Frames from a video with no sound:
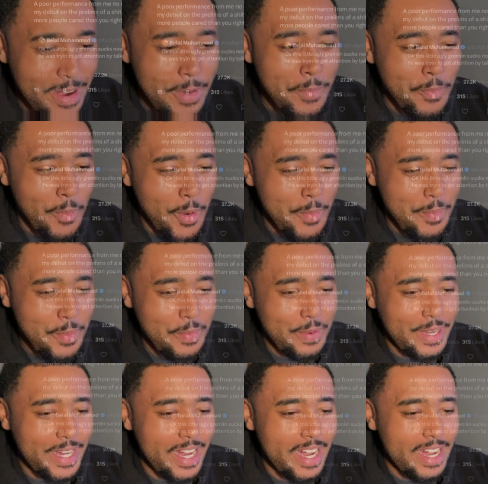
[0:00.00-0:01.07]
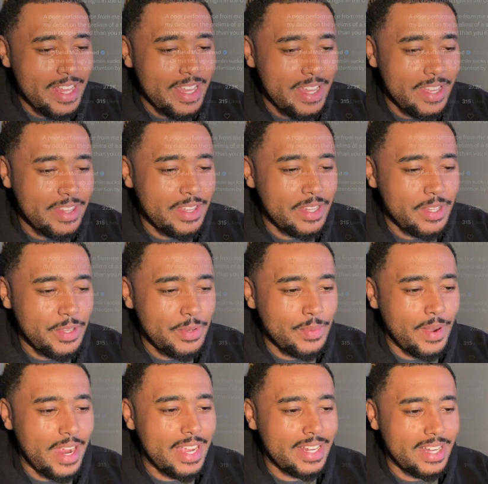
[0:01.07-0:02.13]
more people care than
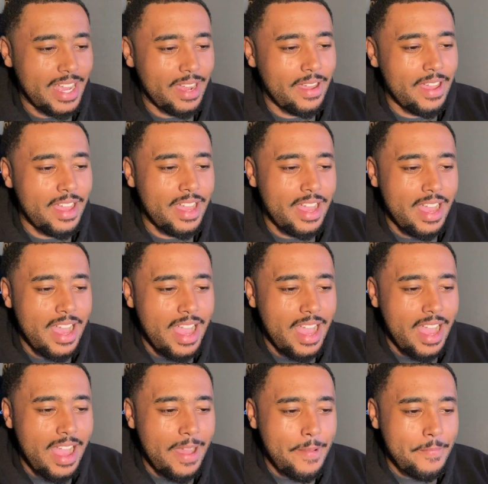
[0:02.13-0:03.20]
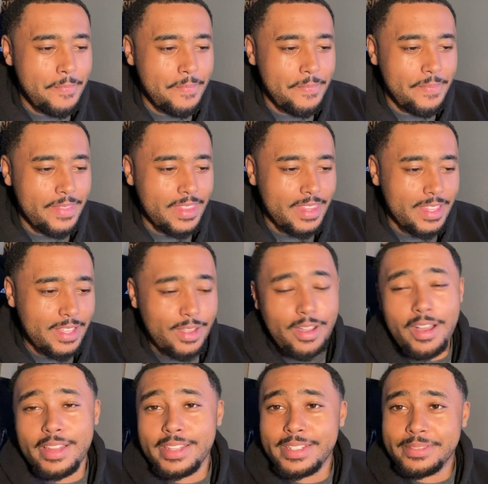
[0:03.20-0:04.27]
you right now.
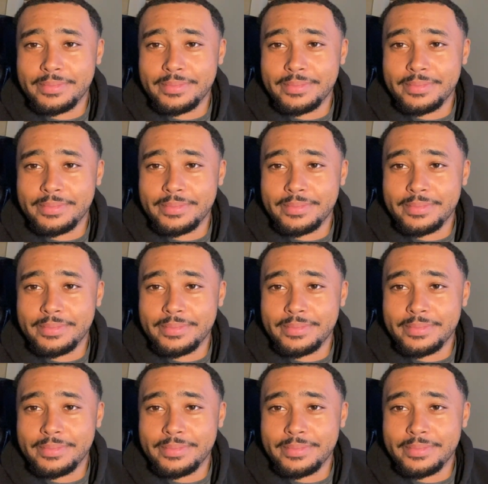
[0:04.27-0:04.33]
Caolan,